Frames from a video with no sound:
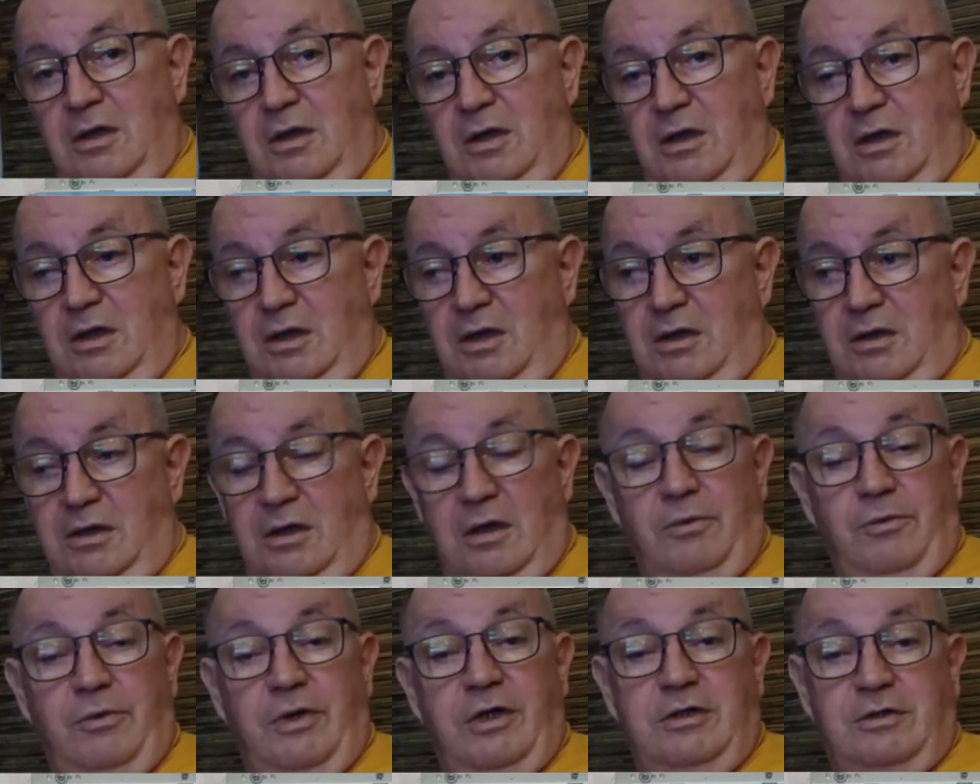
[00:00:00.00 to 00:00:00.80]
And the
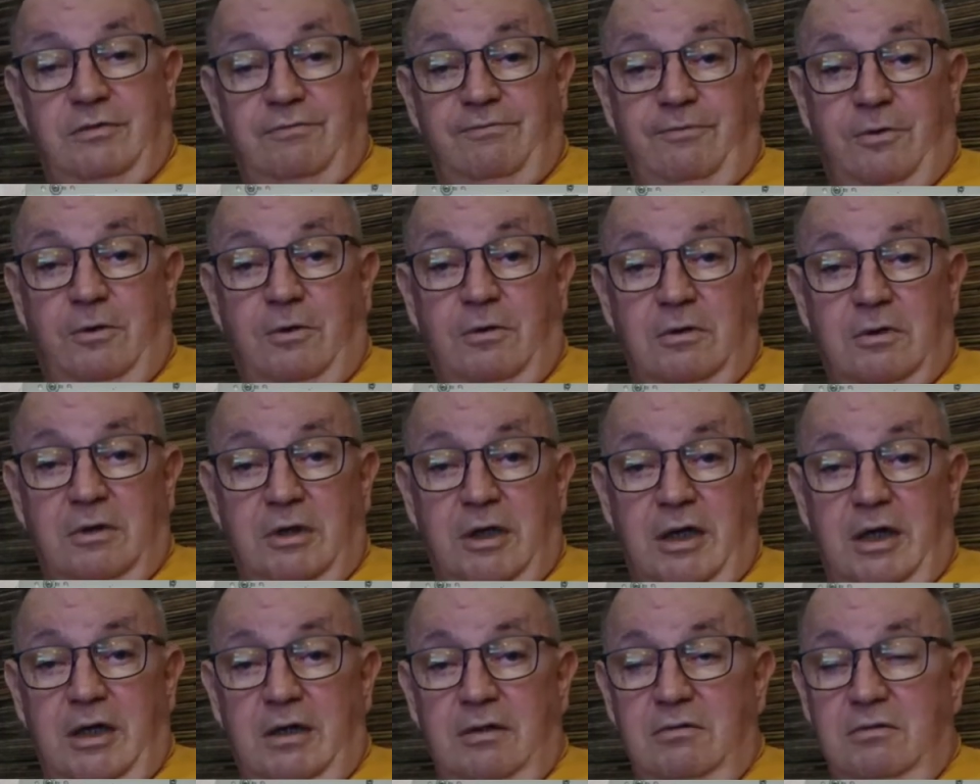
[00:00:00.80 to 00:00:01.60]
reason for
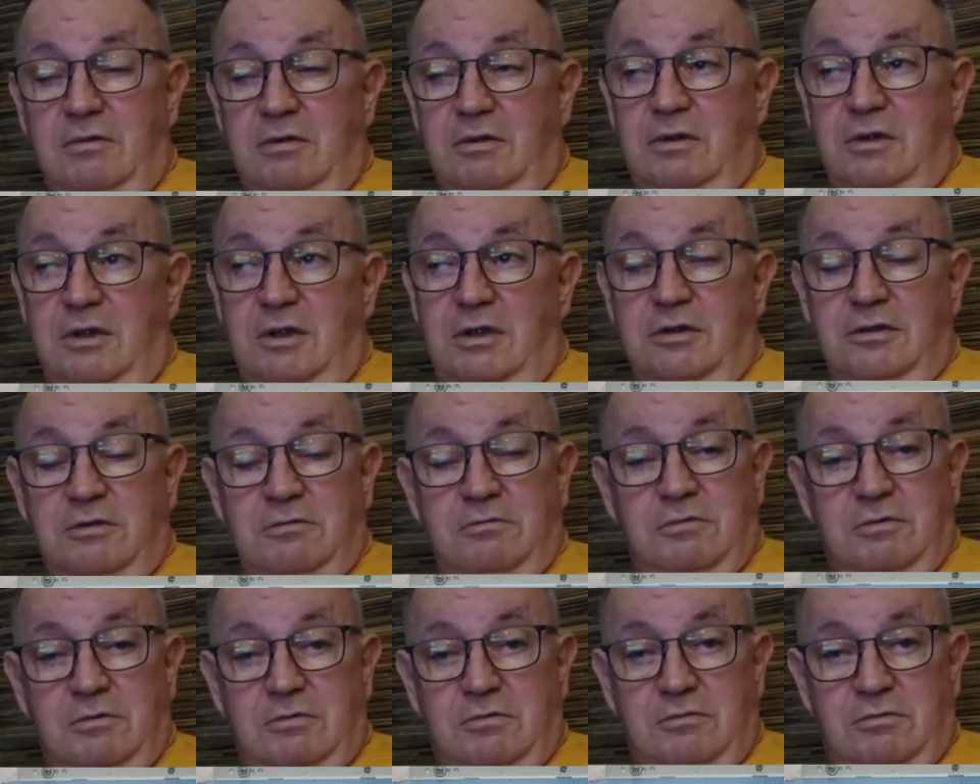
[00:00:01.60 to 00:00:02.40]
that is
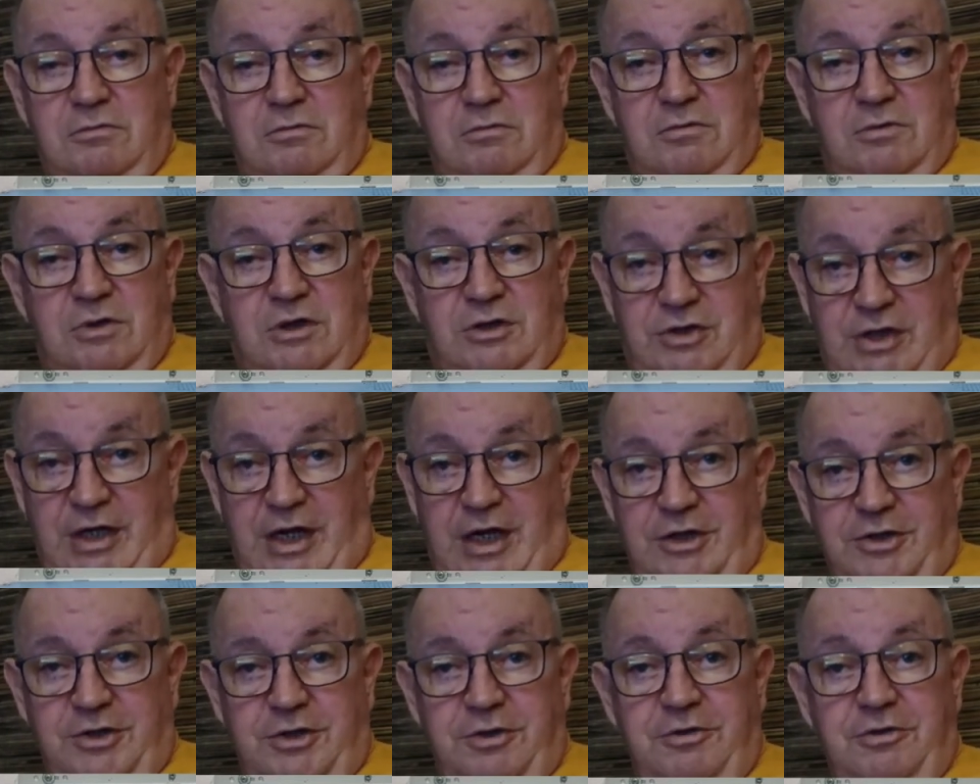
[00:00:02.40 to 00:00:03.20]

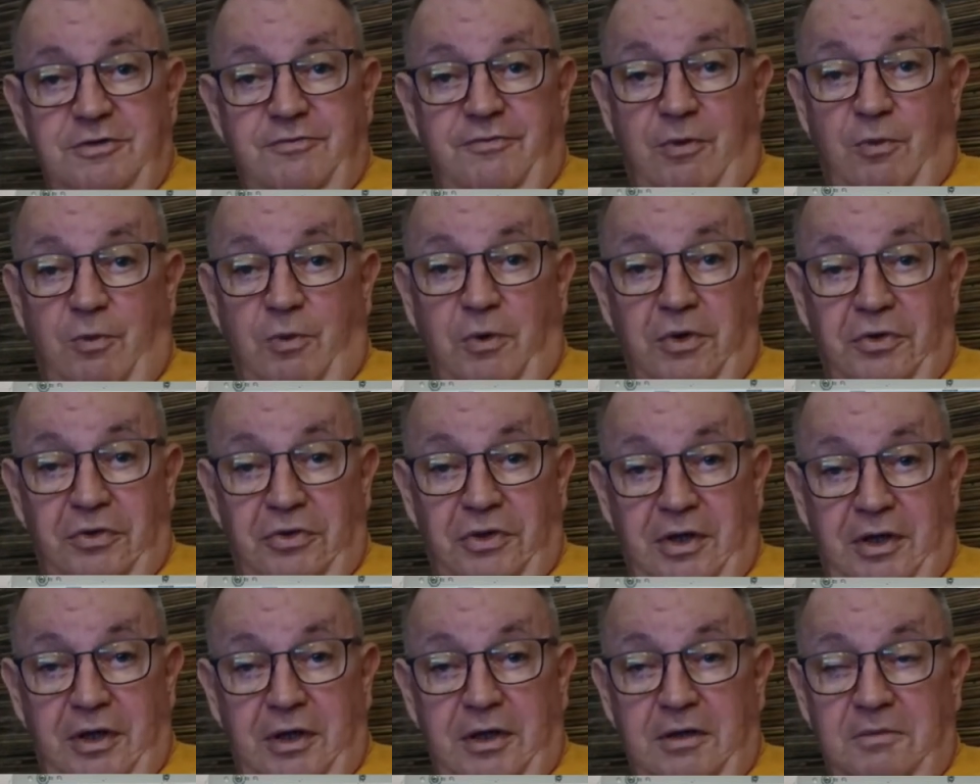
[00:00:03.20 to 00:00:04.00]
disasters, for one
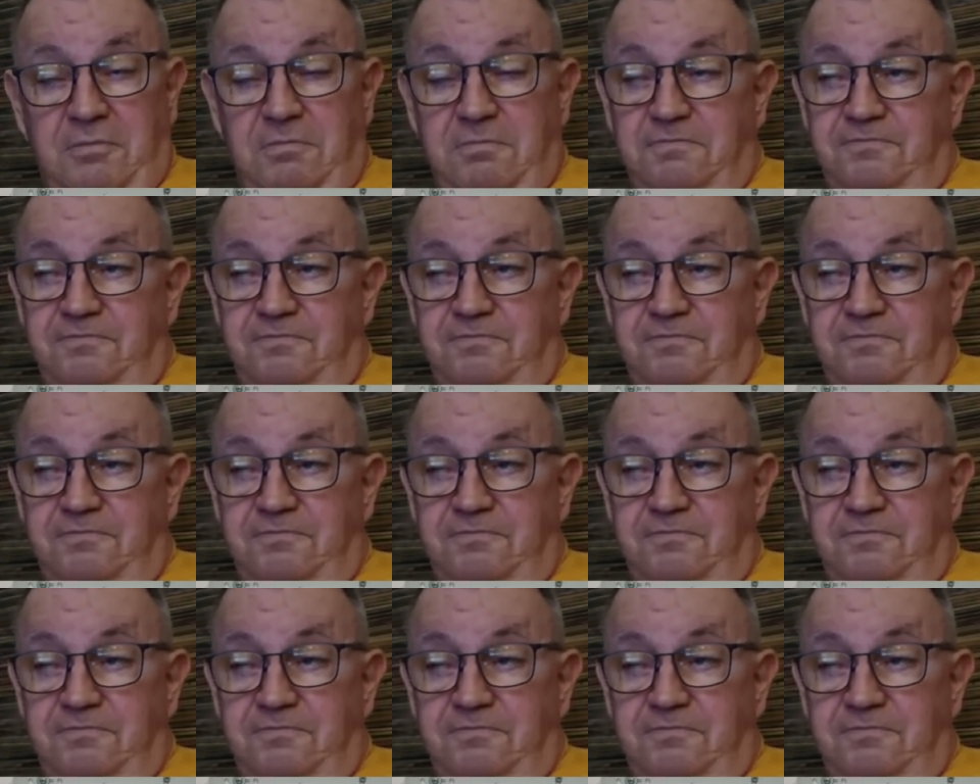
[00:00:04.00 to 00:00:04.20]
thing.